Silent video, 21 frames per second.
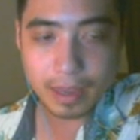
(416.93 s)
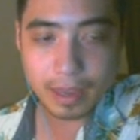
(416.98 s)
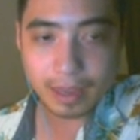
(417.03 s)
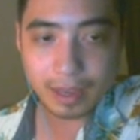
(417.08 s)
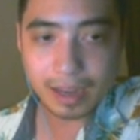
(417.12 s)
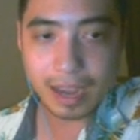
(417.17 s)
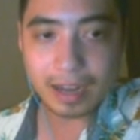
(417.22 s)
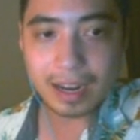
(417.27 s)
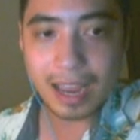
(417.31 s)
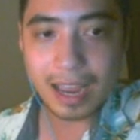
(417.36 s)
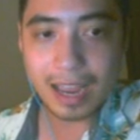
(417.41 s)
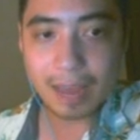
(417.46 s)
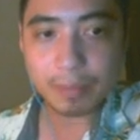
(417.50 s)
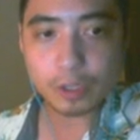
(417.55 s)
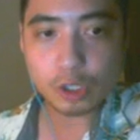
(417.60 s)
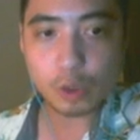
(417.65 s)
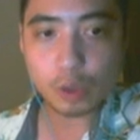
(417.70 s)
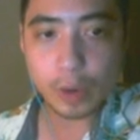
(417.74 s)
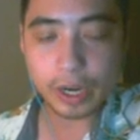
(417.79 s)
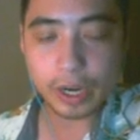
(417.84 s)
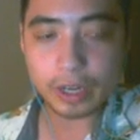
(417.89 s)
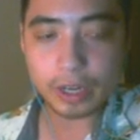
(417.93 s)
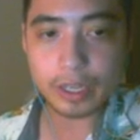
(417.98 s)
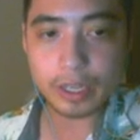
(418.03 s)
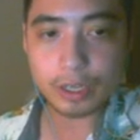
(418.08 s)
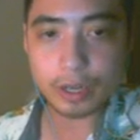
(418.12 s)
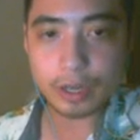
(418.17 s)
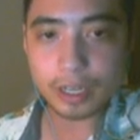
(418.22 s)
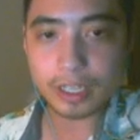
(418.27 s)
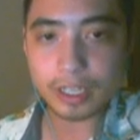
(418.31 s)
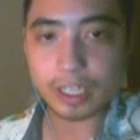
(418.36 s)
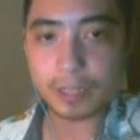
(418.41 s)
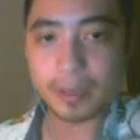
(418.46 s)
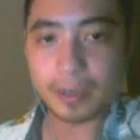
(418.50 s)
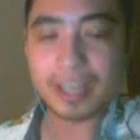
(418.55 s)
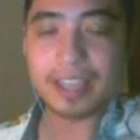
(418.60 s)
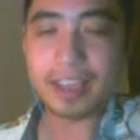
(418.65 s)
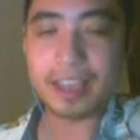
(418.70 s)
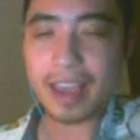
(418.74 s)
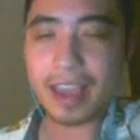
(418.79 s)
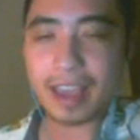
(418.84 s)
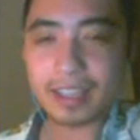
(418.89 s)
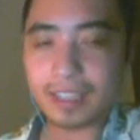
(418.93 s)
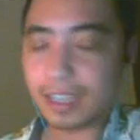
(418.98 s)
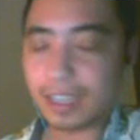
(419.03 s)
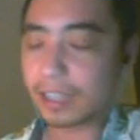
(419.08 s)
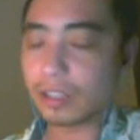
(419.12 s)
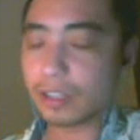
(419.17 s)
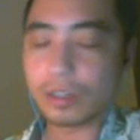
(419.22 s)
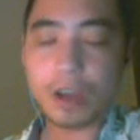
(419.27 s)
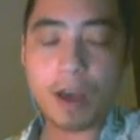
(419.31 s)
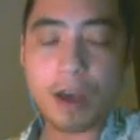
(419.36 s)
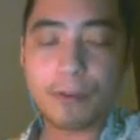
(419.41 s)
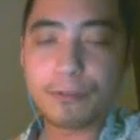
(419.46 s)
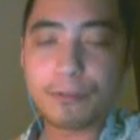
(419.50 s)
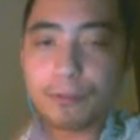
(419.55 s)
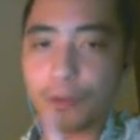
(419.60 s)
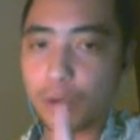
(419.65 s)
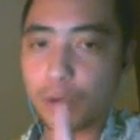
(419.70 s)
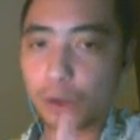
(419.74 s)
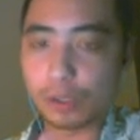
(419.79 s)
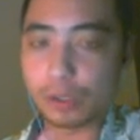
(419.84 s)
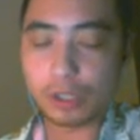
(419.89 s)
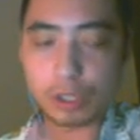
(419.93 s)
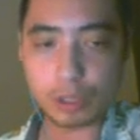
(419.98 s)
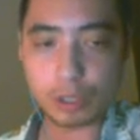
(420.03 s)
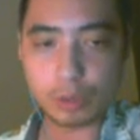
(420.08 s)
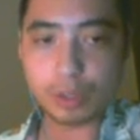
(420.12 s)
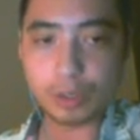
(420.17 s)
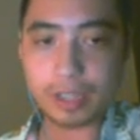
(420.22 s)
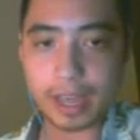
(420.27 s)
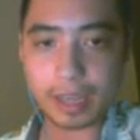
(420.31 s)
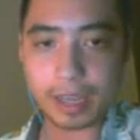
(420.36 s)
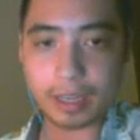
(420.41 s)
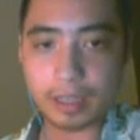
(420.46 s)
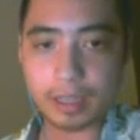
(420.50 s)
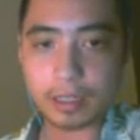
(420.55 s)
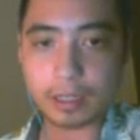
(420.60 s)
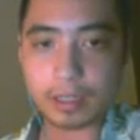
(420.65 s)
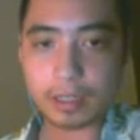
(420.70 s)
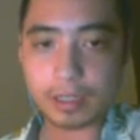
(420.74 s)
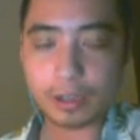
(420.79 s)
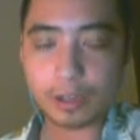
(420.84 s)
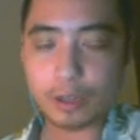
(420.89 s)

Kind of happens quicker than you'd anticipate. Yes, it's not full 2 seconds.